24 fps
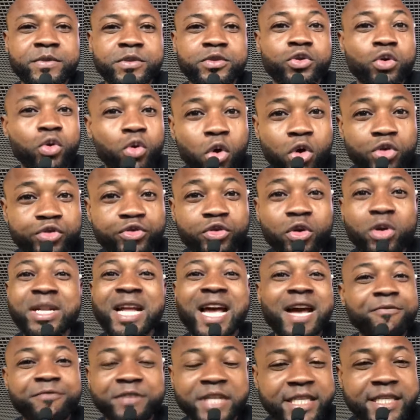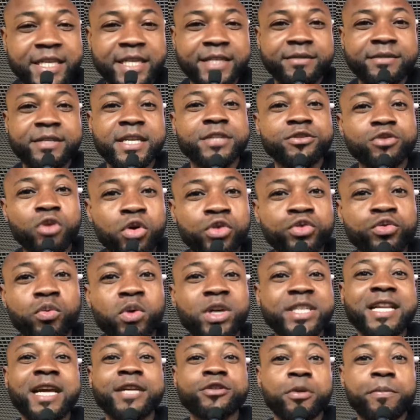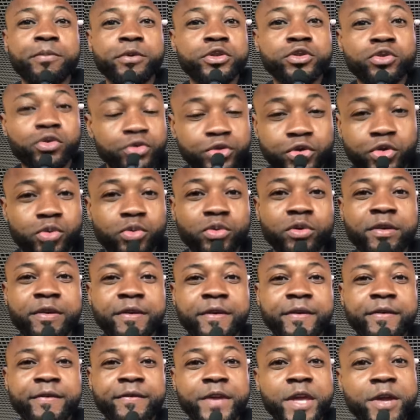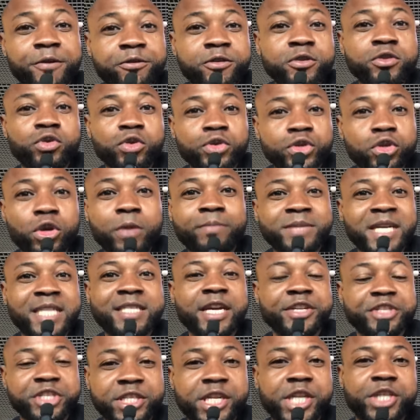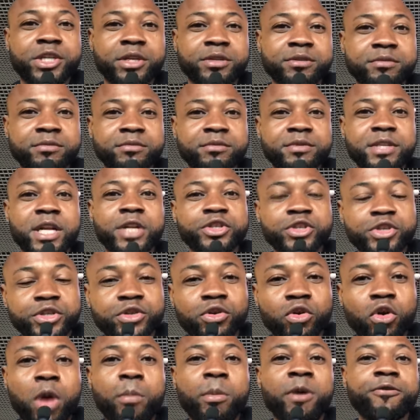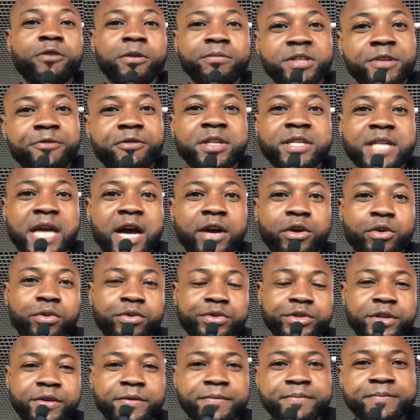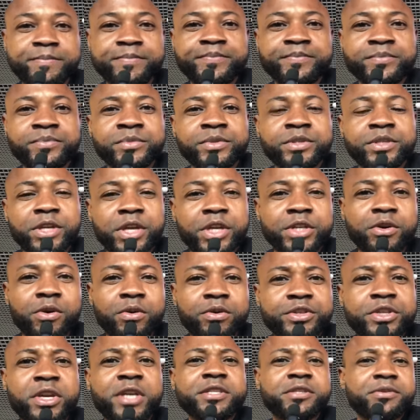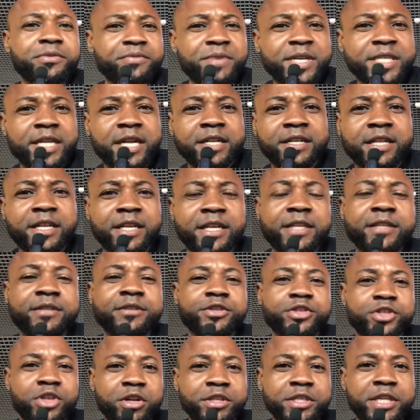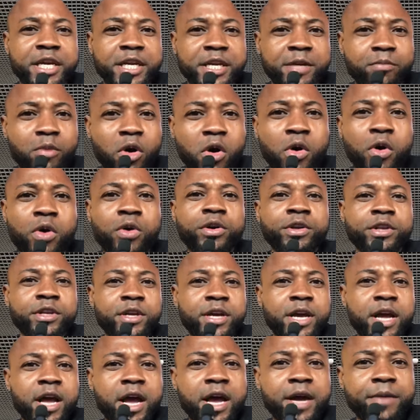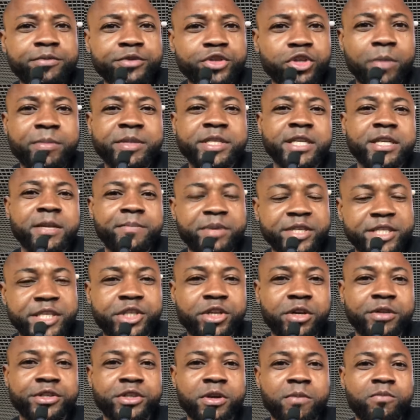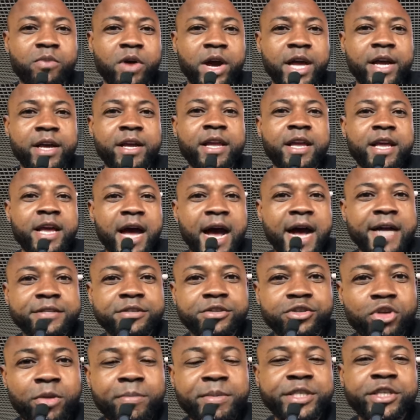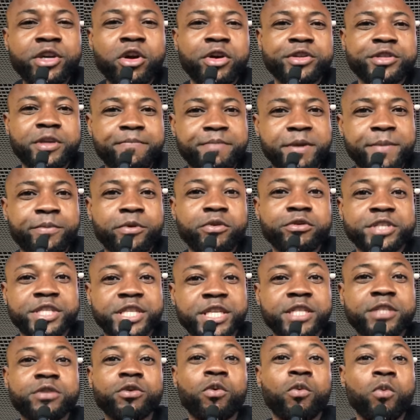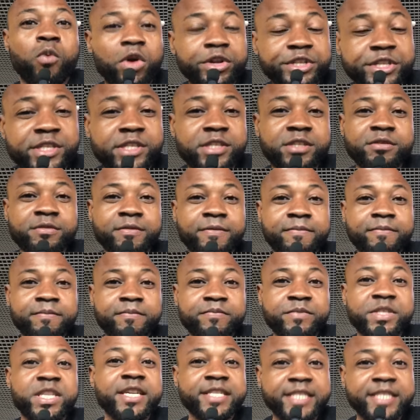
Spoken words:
To control everything, they know what they are supposed to do, even to stop that agitation that used to come up from different angles. You know, just recently, Sunday Igboho submitted a petition somewhere, and so many other people did what they